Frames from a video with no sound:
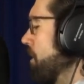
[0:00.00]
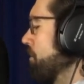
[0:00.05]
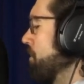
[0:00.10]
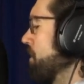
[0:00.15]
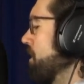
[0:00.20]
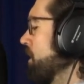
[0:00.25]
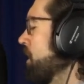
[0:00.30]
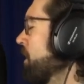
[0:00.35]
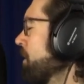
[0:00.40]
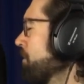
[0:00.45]

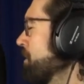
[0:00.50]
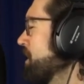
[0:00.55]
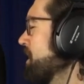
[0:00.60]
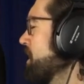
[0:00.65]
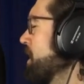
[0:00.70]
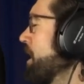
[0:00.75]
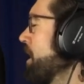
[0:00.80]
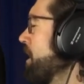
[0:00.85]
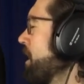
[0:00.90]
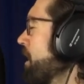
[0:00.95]
but I'm
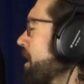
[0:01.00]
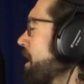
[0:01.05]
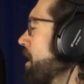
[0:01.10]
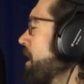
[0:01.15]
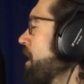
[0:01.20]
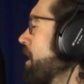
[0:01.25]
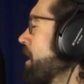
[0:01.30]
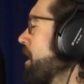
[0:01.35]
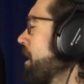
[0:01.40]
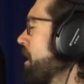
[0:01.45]

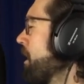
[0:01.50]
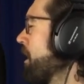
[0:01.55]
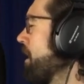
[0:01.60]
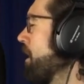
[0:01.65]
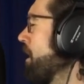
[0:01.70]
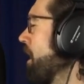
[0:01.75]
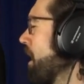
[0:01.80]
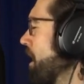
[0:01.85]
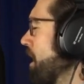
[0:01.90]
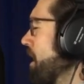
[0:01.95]

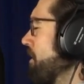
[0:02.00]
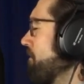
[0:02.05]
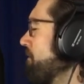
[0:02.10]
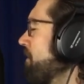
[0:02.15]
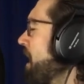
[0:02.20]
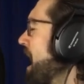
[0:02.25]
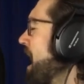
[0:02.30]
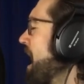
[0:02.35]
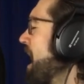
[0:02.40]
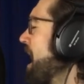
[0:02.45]
still
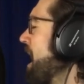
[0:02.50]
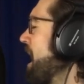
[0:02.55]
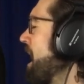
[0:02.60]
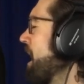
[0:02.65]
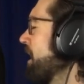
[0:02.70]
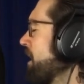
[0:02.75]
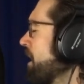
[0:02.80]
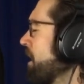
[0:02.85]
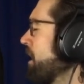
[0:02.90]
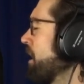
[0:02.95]

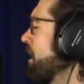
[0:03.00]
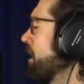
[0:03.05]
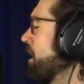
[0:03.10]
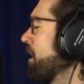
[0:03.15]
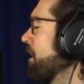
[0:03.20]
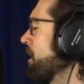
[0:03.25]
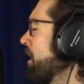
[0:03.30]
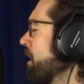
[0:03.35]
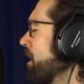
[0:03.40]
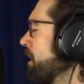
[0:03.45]
fighting
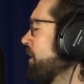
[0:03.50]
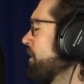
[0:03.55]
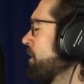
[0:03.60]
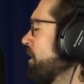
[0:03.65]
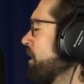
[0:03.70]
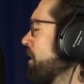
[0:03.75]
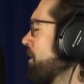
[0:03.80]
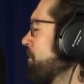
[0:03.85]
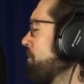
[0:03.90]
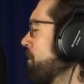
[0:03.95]
in
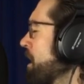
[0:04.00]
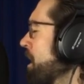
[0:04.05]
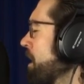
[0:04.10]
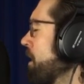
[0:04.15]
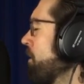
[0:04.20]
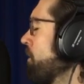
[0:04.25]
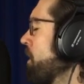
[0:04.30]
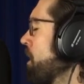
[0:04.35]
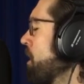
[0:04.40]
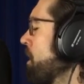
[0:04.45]
the
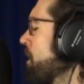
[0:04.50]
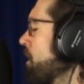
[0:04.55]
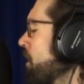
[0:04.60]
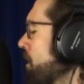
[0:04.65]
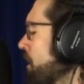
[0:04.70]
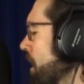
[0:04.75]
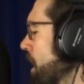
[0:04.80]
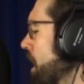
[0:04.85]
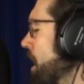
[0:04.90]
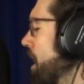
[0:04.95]
mirror.
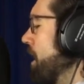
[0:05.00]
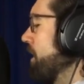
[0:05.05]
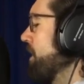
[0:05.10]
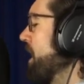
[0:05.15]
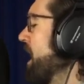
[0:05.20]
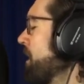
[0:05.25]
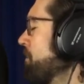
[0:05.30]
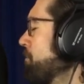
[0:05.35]
That